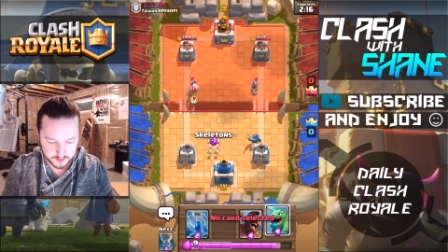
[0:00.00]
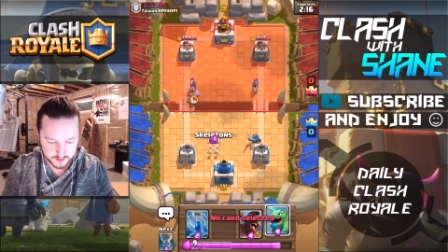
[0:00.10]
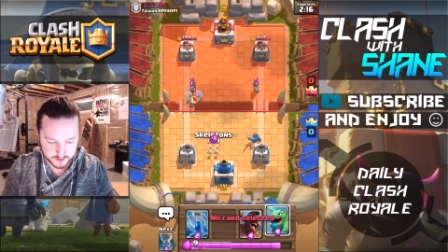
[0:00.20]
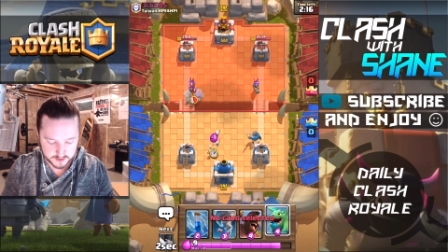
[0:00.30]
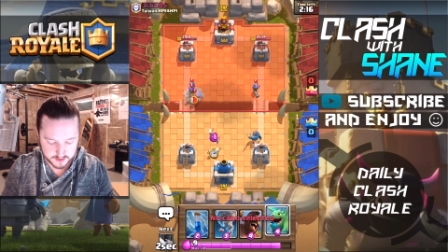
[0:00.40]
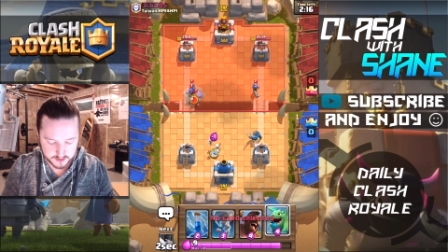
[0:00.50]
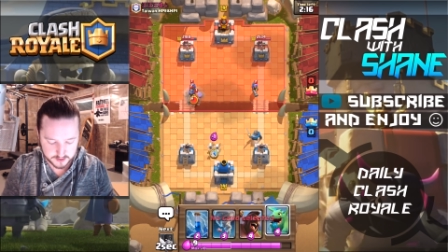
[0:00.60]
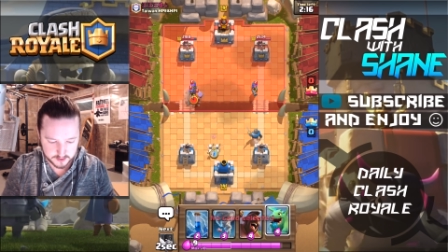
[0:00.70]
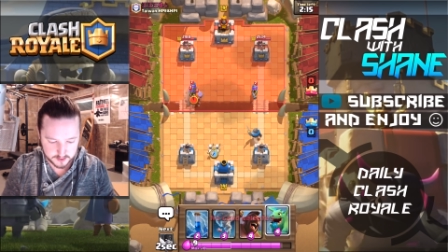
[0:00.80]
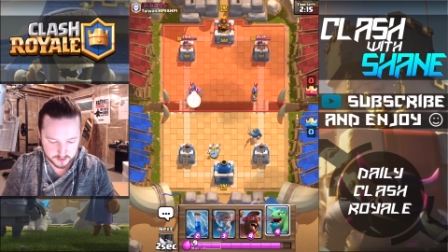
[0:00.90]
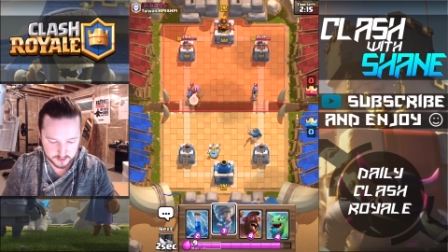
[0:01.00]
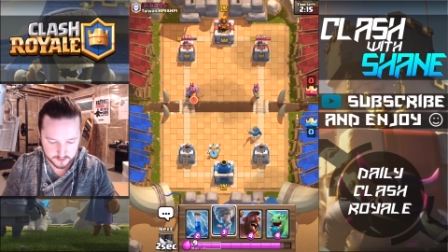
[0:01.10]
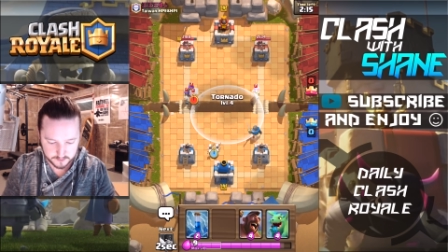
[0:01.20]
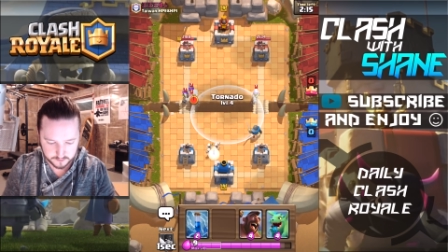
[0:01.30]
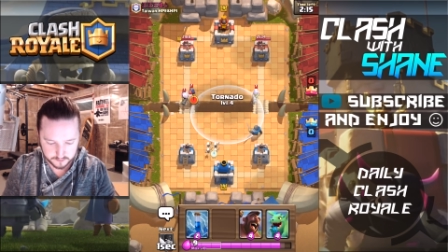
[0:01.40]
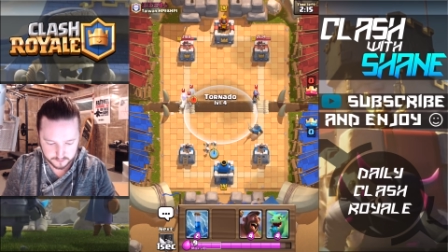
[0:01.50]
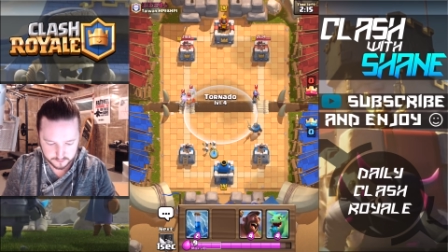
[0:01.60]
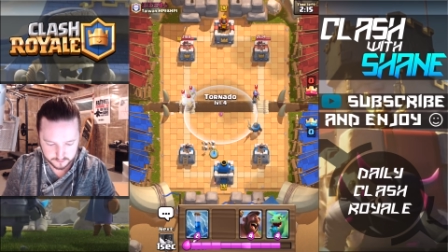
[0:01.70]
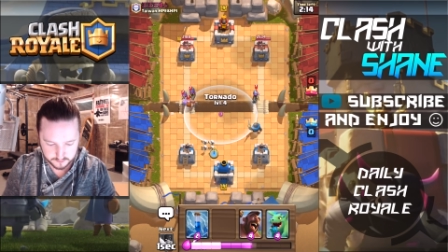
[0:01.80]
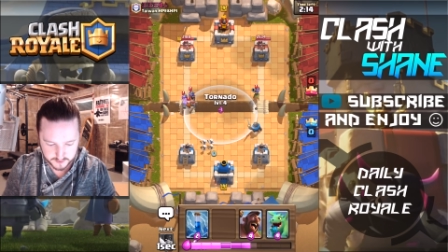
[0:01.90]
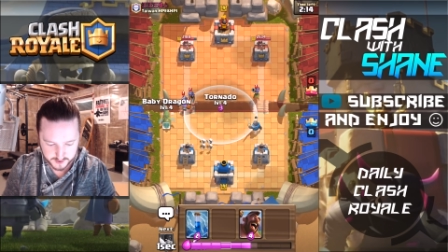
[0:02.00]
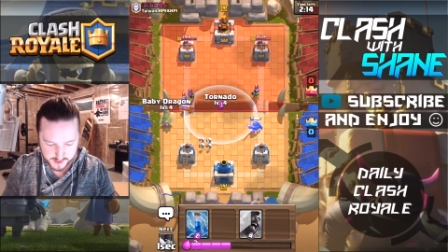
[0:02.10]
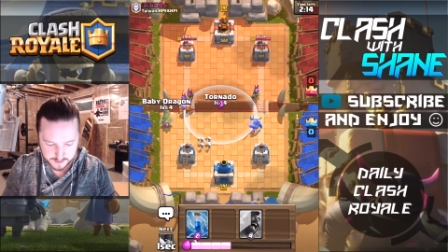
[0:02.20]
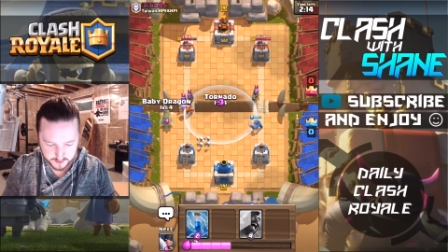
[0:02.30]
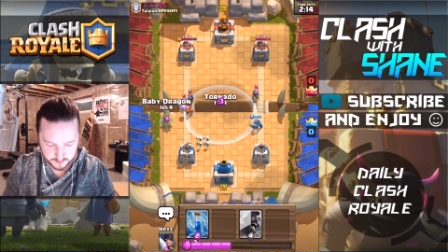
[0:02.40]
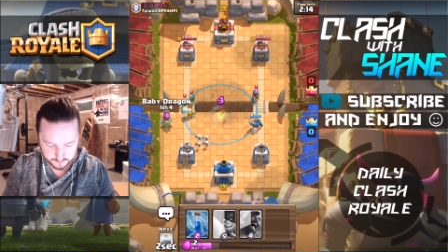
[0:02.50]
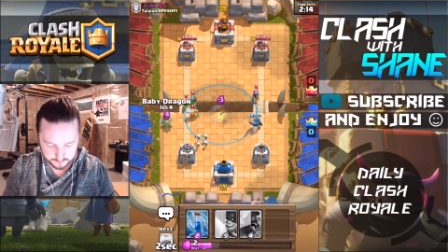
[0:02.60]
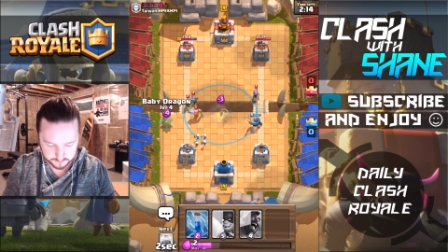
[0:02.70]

It's... It happened.